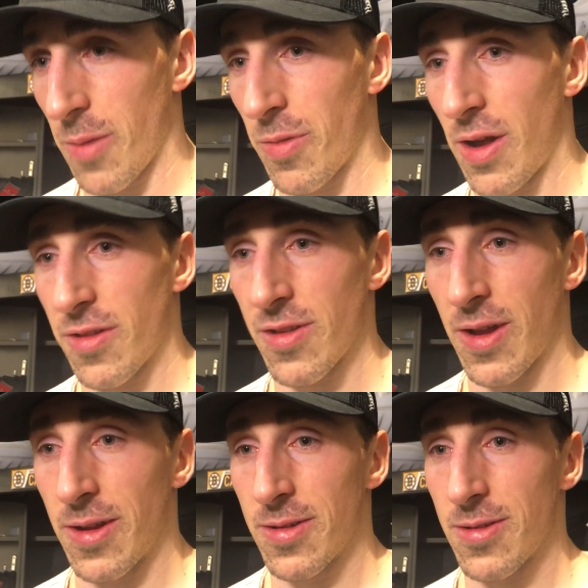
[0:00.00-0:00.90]
up last
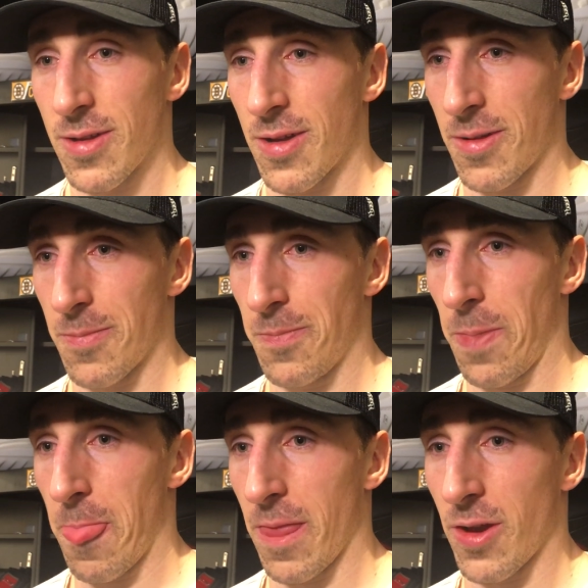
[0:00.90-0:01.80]
night. Um,
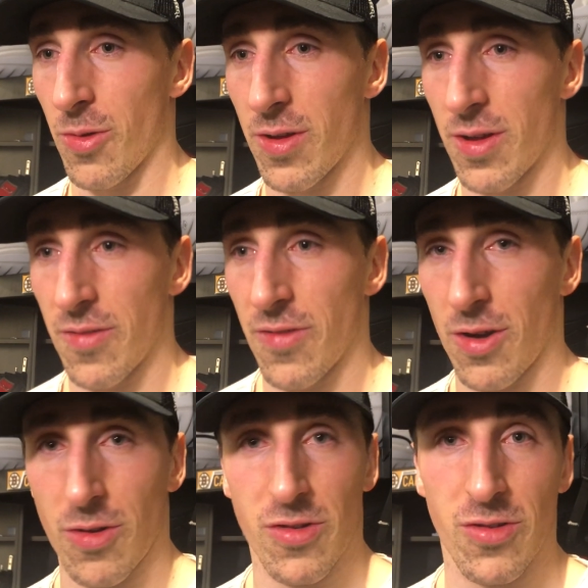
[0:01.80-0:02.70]
you know, he, he
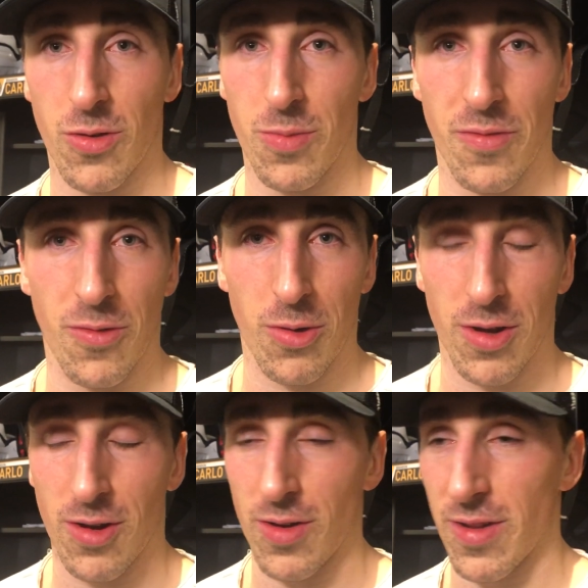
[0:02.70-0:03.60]
fought Chris Stewart
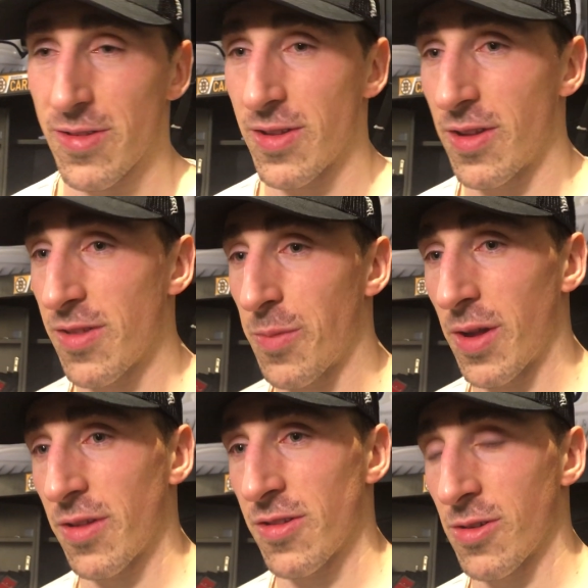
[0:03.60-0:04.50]
before. You know, he's, he's a
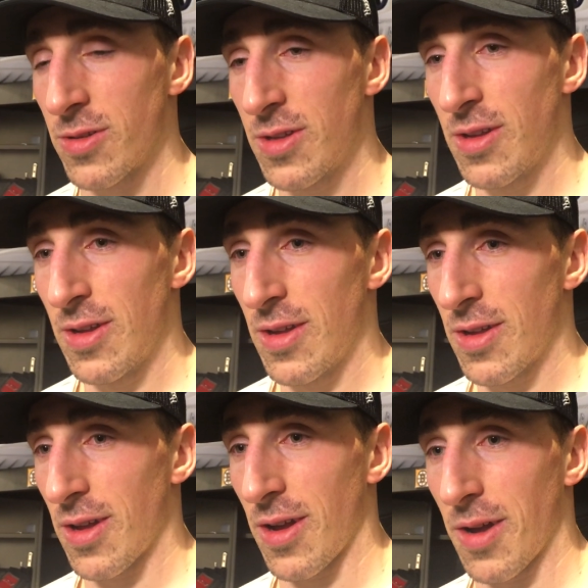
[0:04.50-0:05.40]
beast. So,
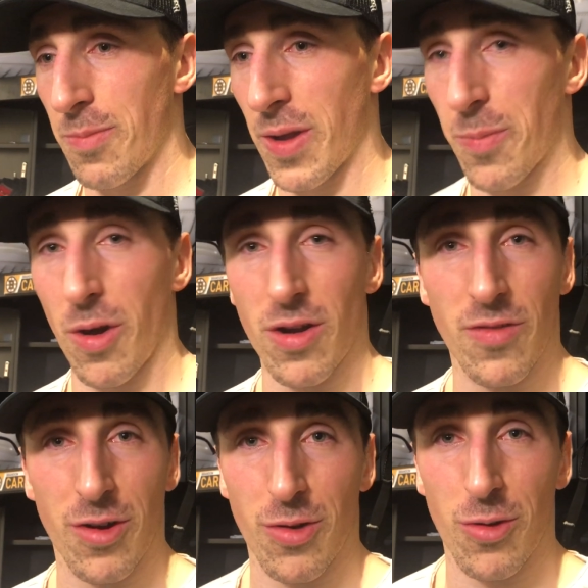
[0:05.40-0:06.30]
uh, big part of
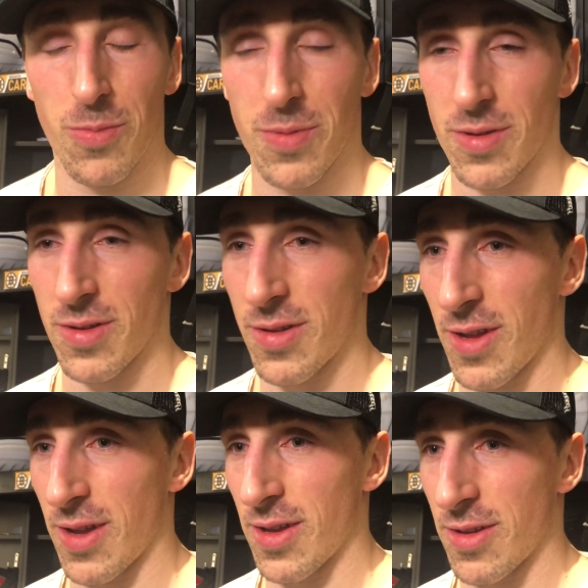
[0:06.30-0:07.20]
our group and,
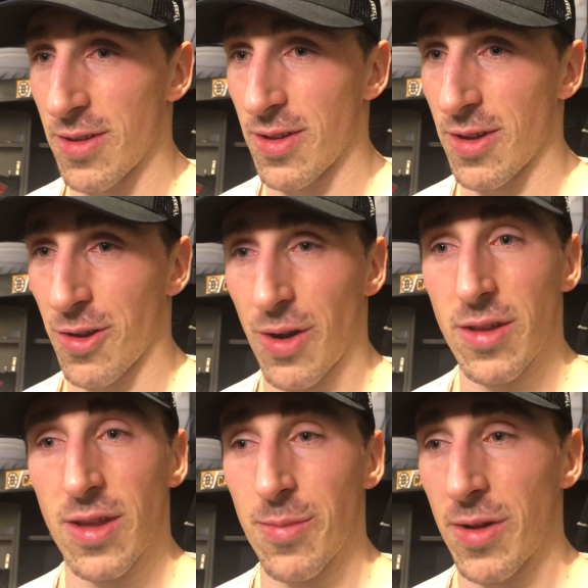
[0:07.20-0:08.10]
and uh, great
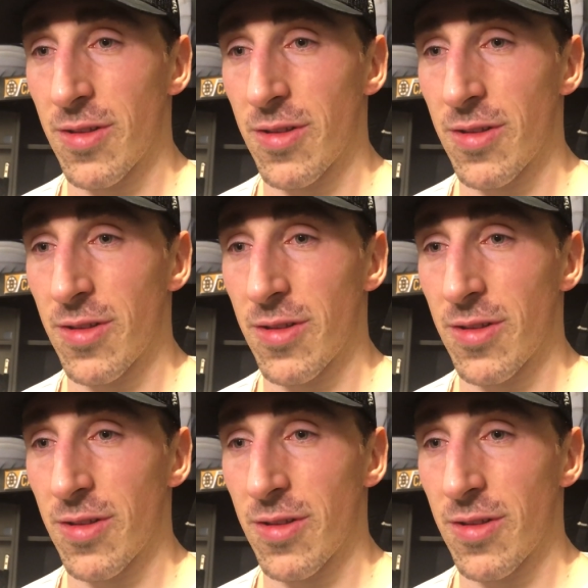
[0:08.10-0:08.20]
teammate.